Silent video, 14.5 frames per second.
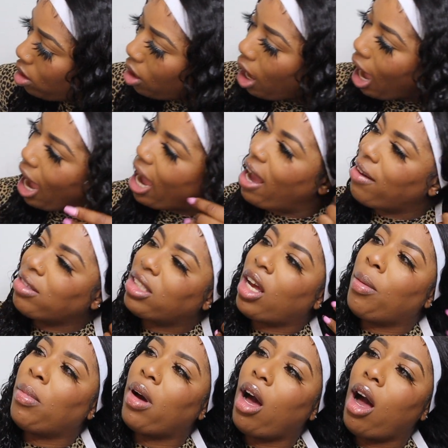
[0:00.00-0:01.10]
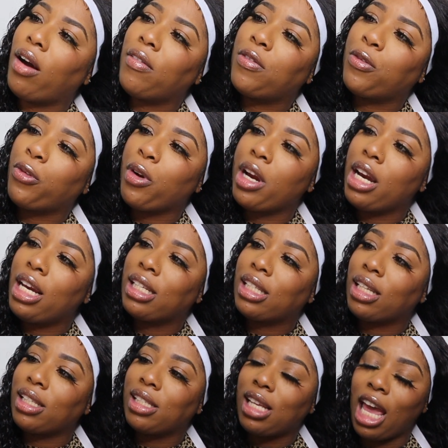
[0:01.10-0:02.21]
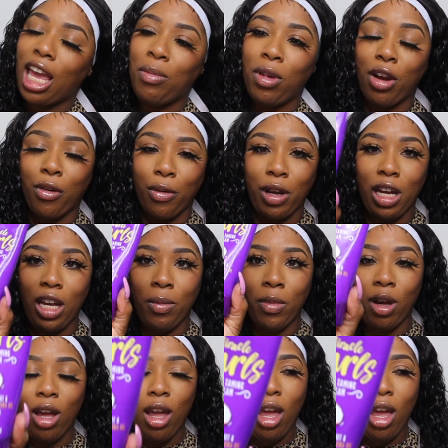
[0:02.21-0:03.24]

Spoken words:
I have some frizz taming cream